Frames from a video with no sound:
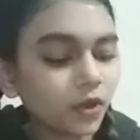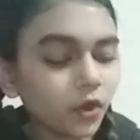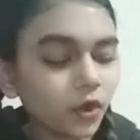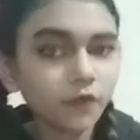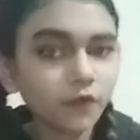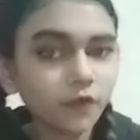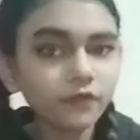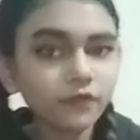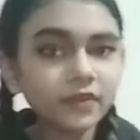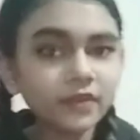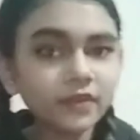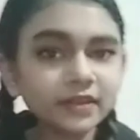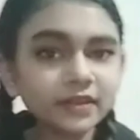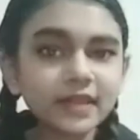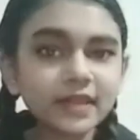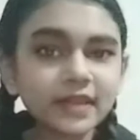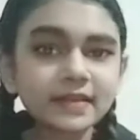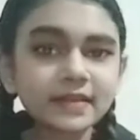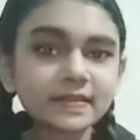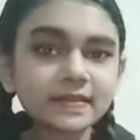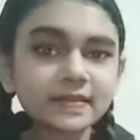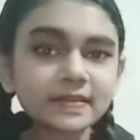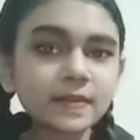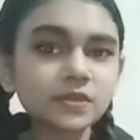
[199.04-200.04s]
We
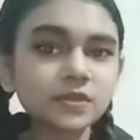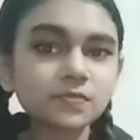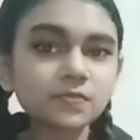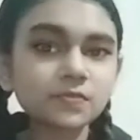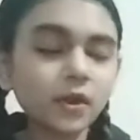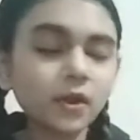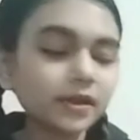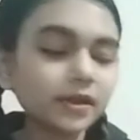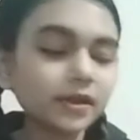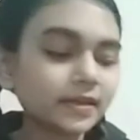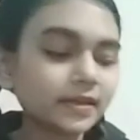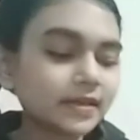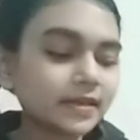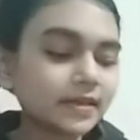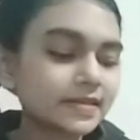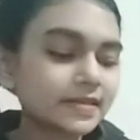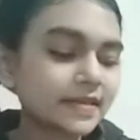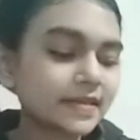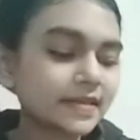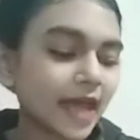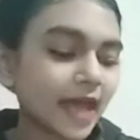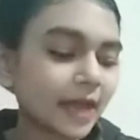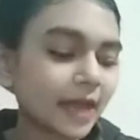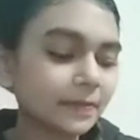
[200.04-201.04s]
take some small trees
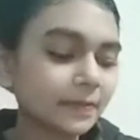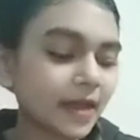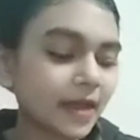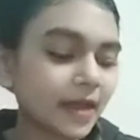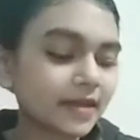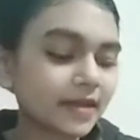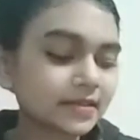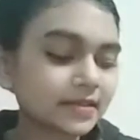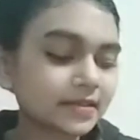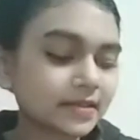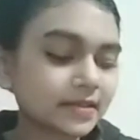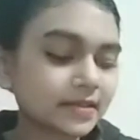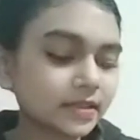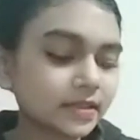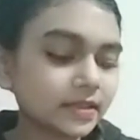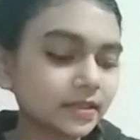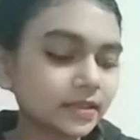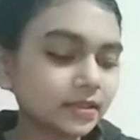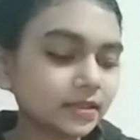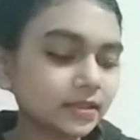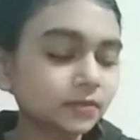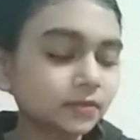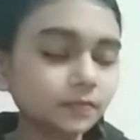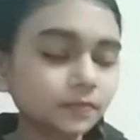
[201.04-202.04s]
and paste
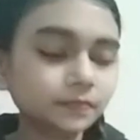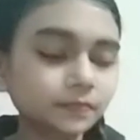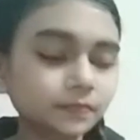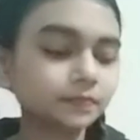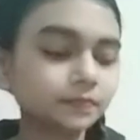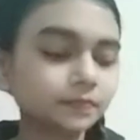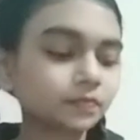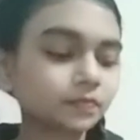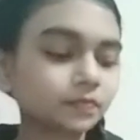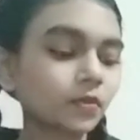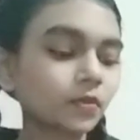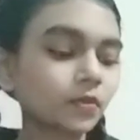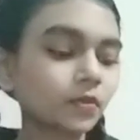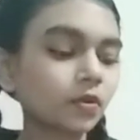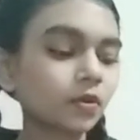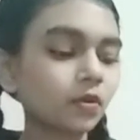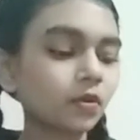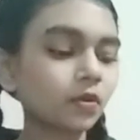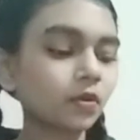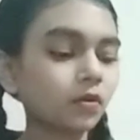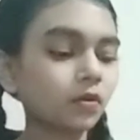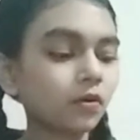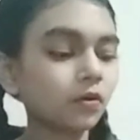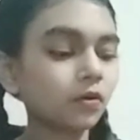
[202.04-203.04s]
here.
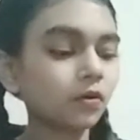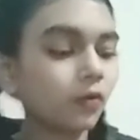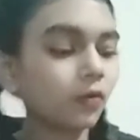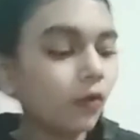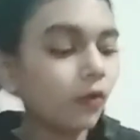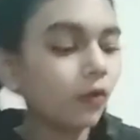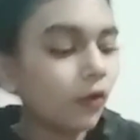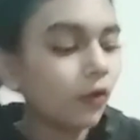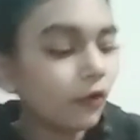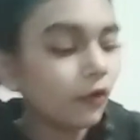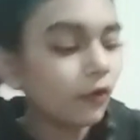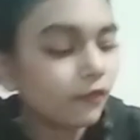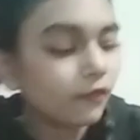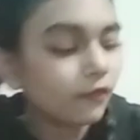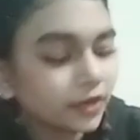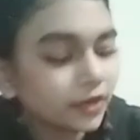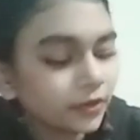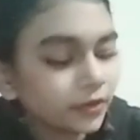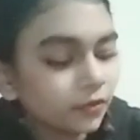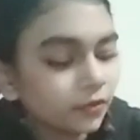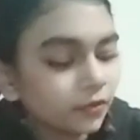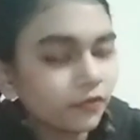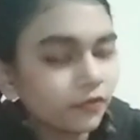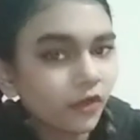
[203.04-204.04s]
We
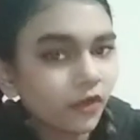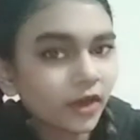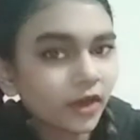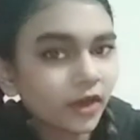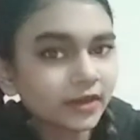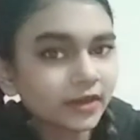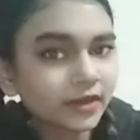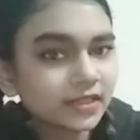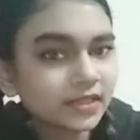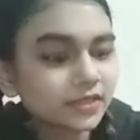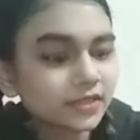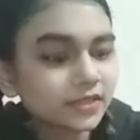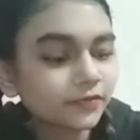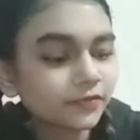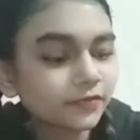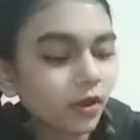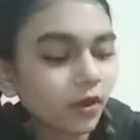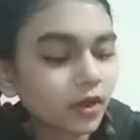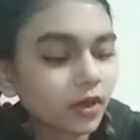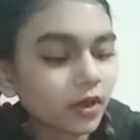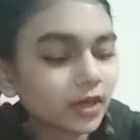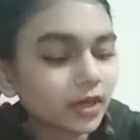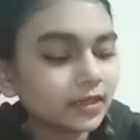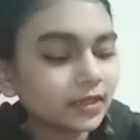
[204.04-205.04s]
do for this
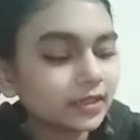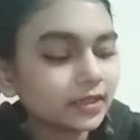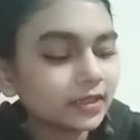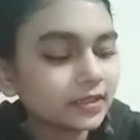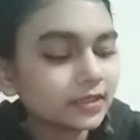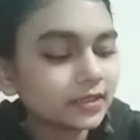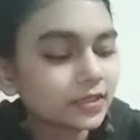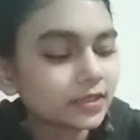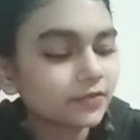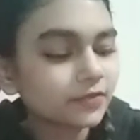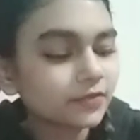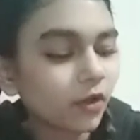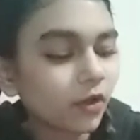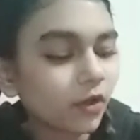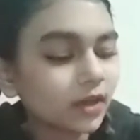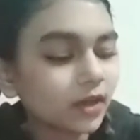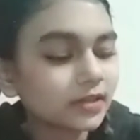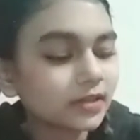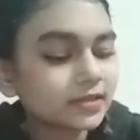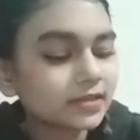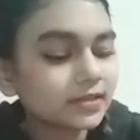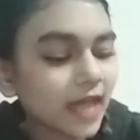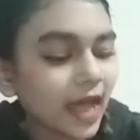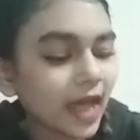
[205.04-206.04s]
color this
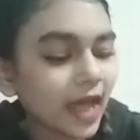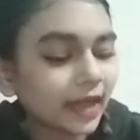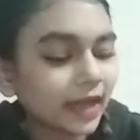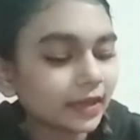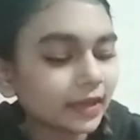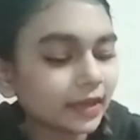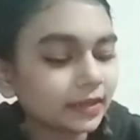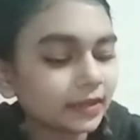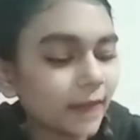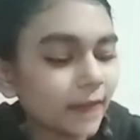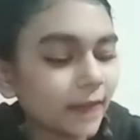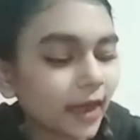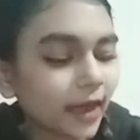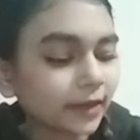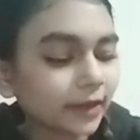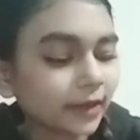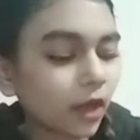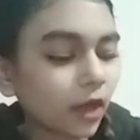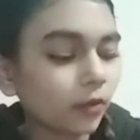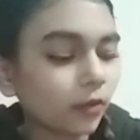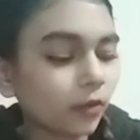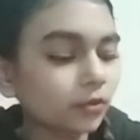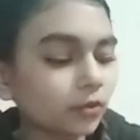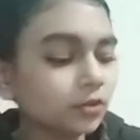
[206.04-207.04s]
walls and
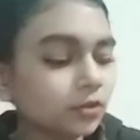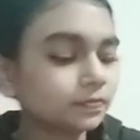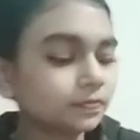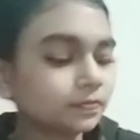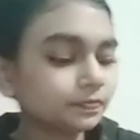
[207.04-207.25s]
background.